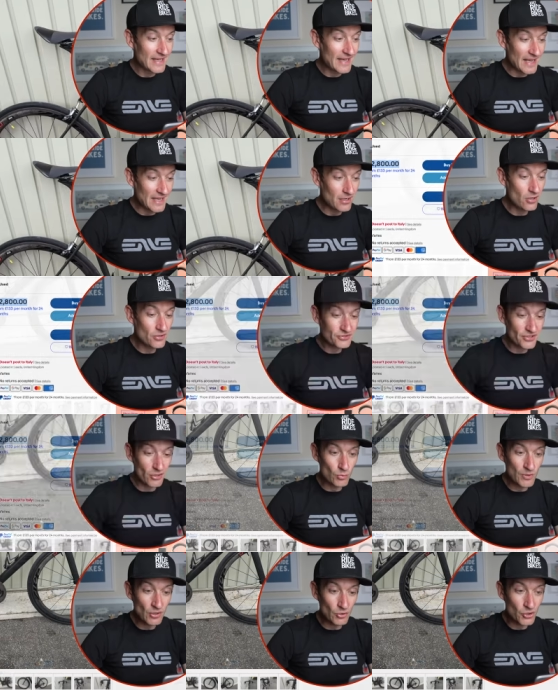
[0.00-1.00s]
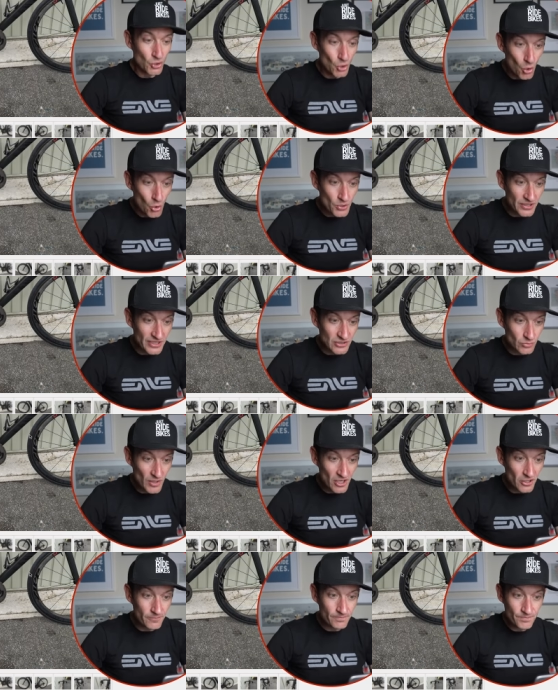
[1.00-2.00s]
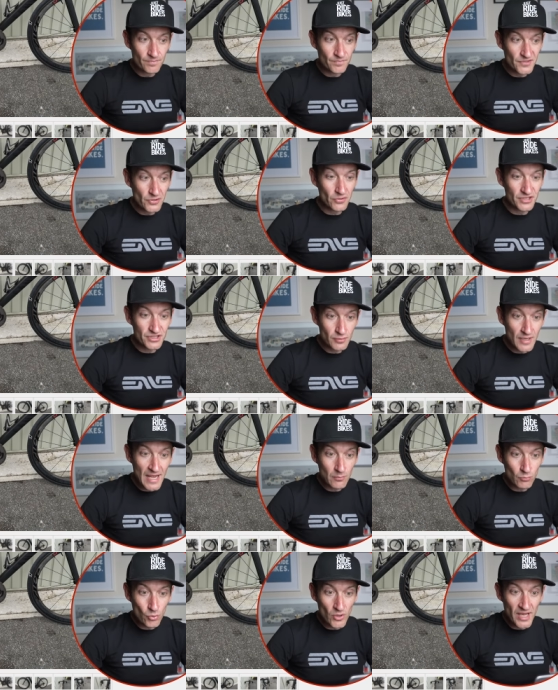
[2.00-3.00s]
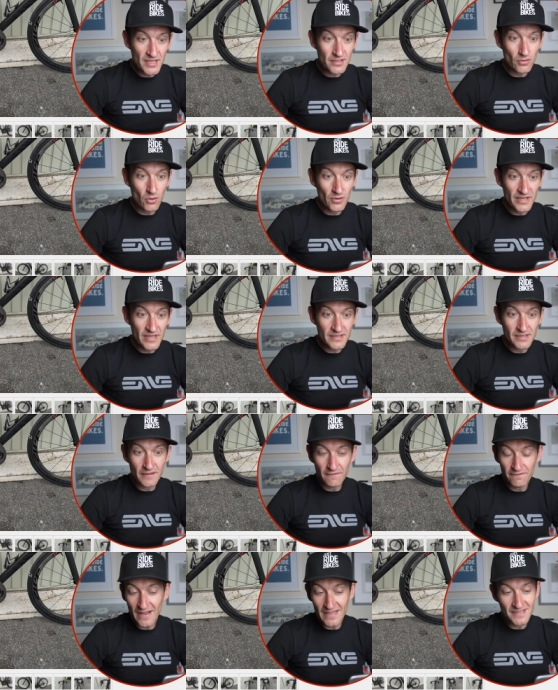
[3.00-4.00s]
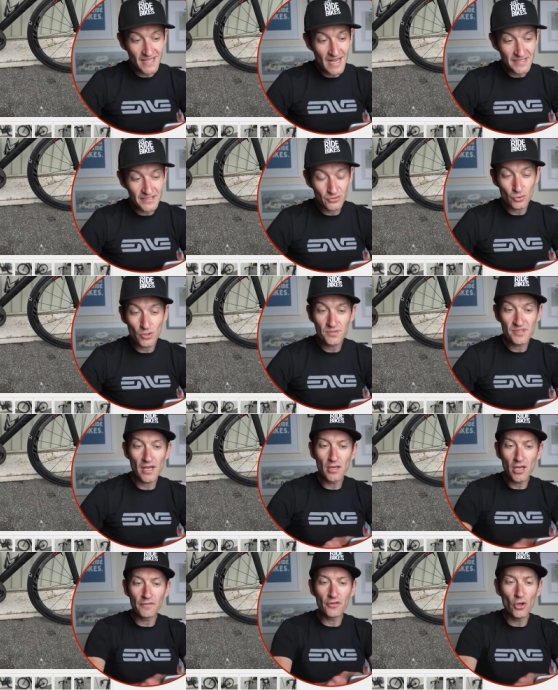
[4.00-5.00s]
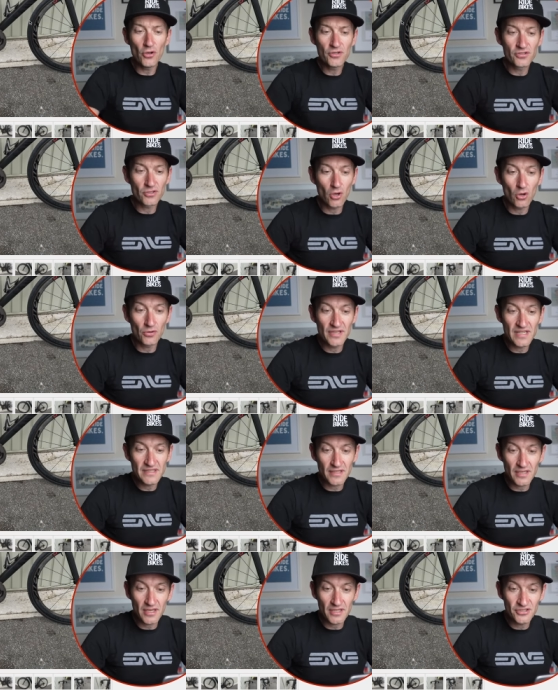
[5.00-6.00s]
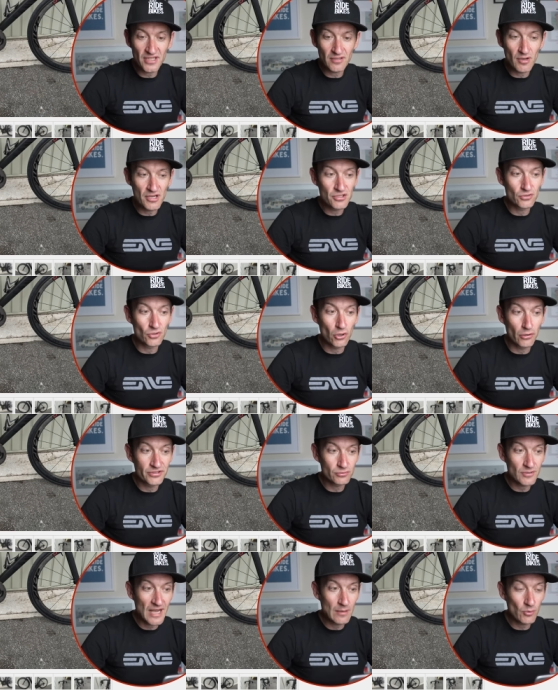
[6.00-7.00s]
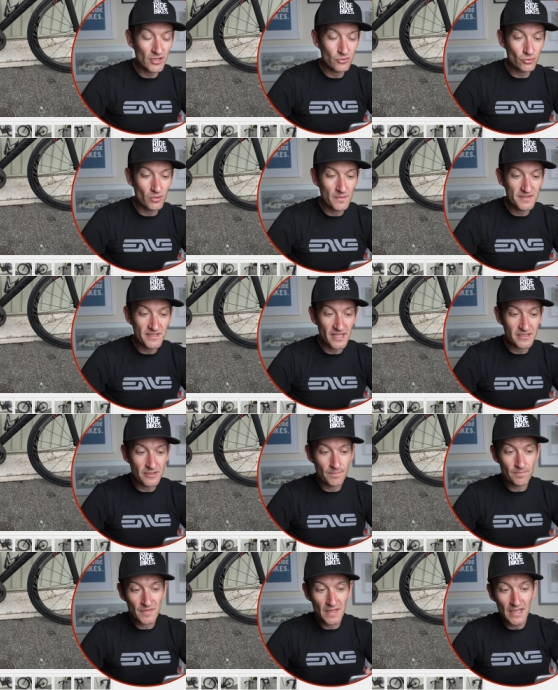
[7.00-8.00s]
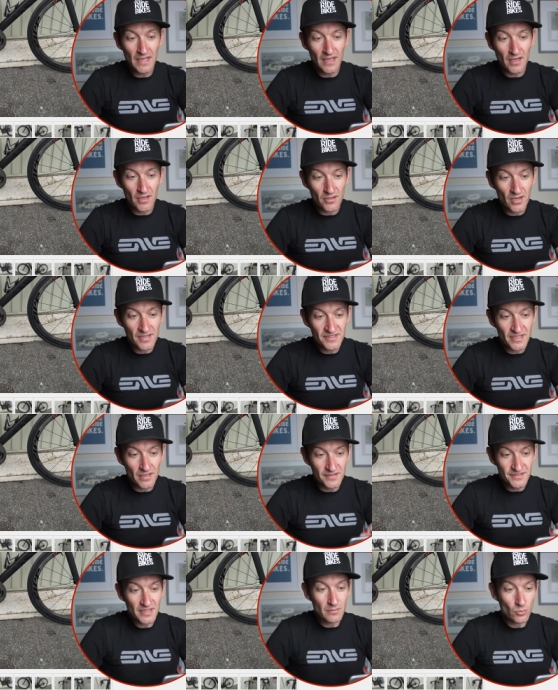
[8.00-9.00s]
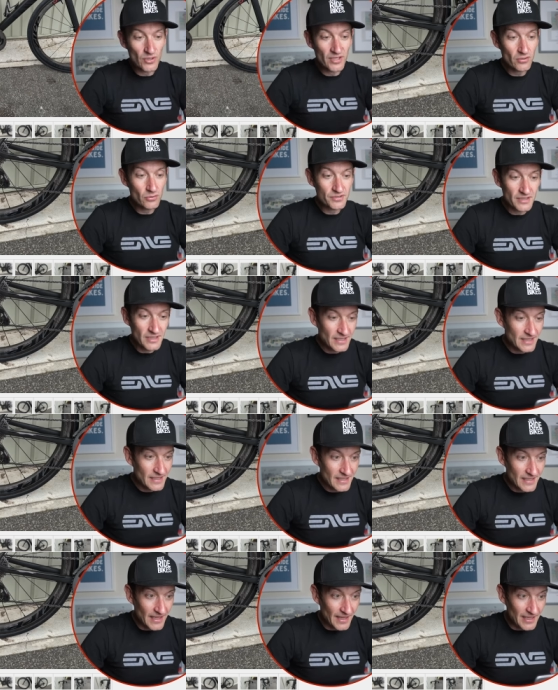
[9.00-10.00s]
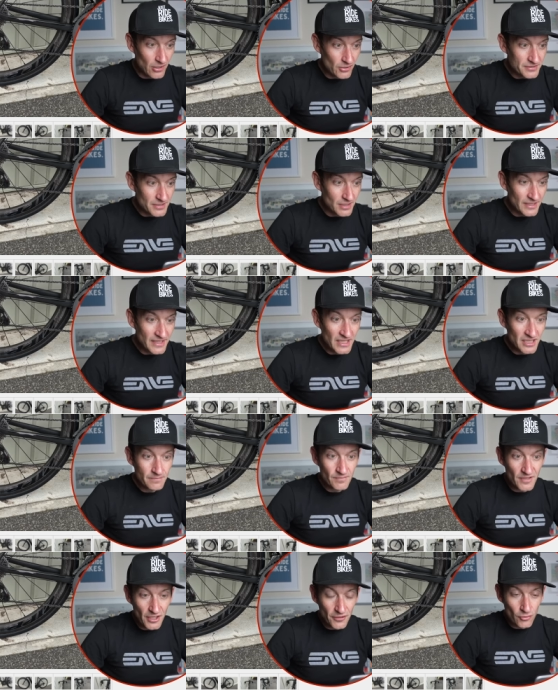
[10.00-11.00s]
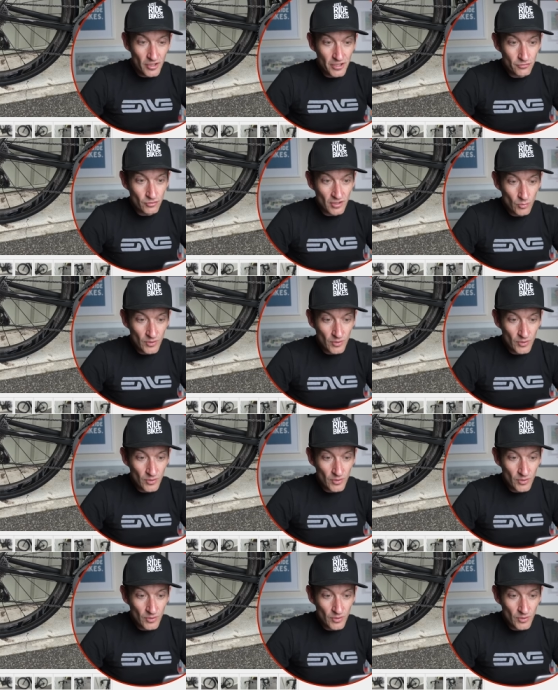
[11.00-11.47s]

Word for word: and it looks a real corker as well. So we've got SRAM Red on it, fantastic group set. I love the hoods on this generation of SRAM Red group set. Nice set of zip wheels, and it looks clean. 303